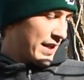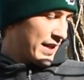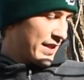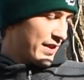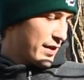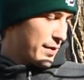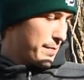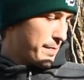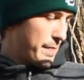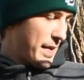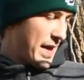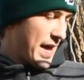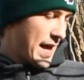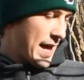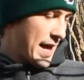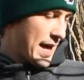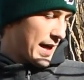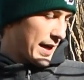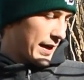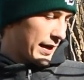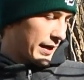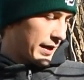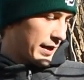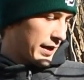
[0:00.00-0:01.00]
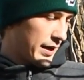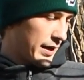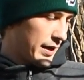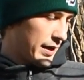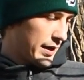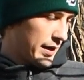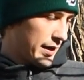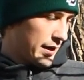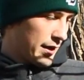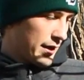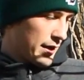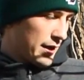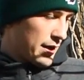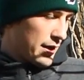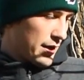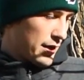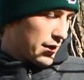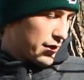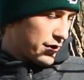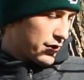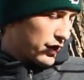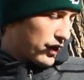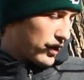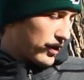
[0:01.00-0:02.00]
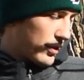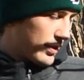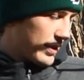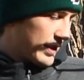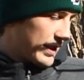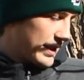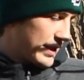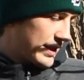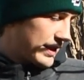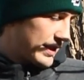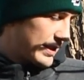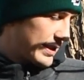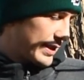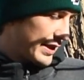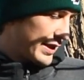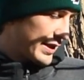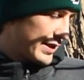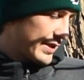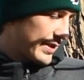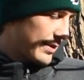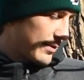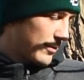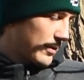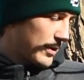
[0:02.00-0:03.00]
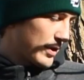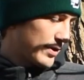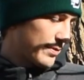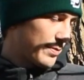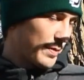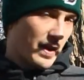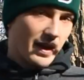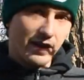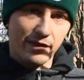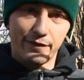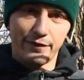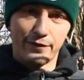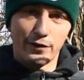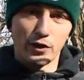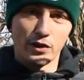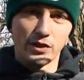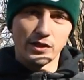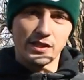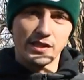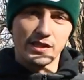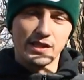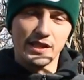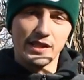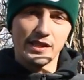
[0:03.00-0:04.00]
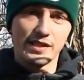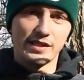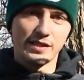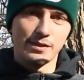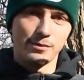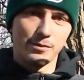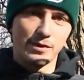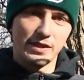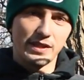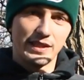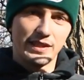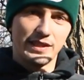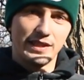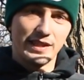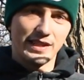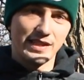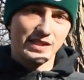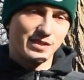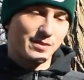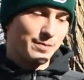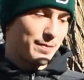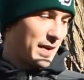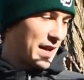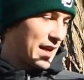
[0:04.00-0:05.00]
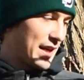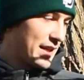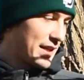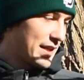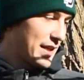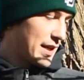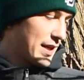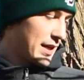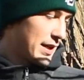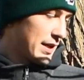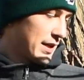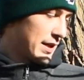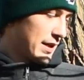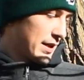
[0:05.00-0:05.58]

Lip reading: in the bag. So this season was my first season with Discmania,